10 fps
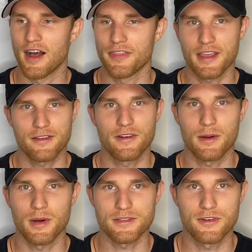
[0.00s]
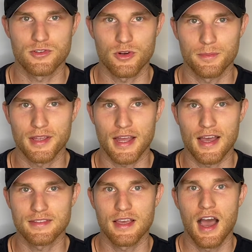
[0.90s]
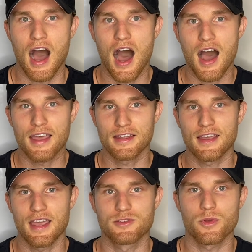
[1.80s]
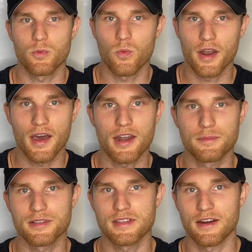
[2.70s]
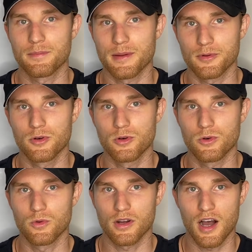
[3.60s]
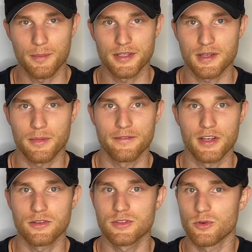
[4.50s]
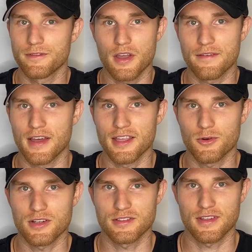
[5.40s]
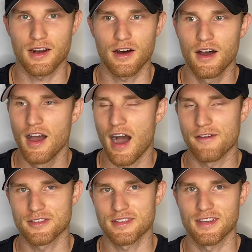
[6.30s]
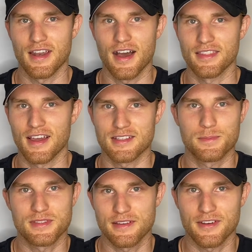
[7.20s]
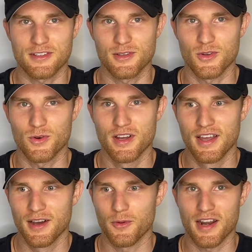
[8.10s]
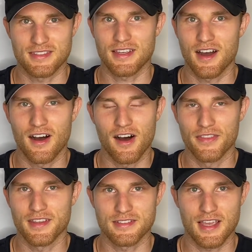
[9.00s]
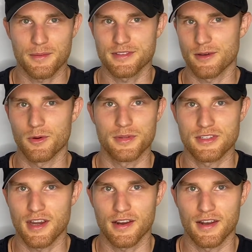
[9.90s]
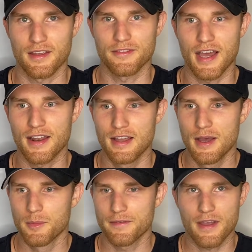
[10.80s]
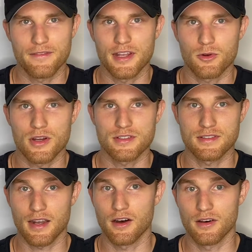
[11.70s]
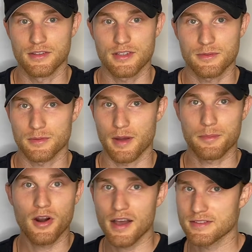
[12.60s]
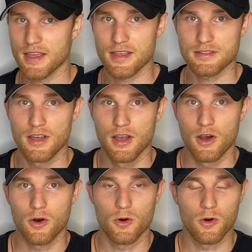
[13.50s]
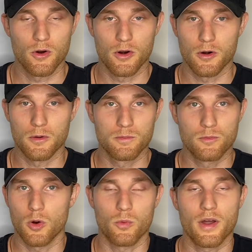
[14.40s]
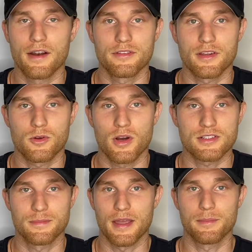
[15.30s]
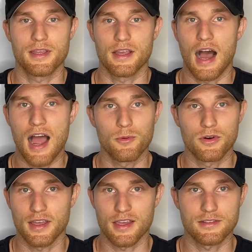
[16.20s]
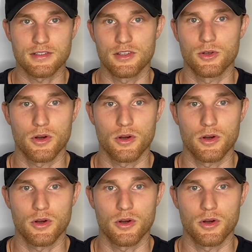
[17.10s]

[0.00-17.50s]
thank you very much for joining me, guys. I engage with 100% of people who comment on my videos, so if you have any questions at all, obviously not like specific to what I saw on the exam, because I won't be sharing any of that, but if you have any questions at all in terms of my process or whatever the question may be, I will answer you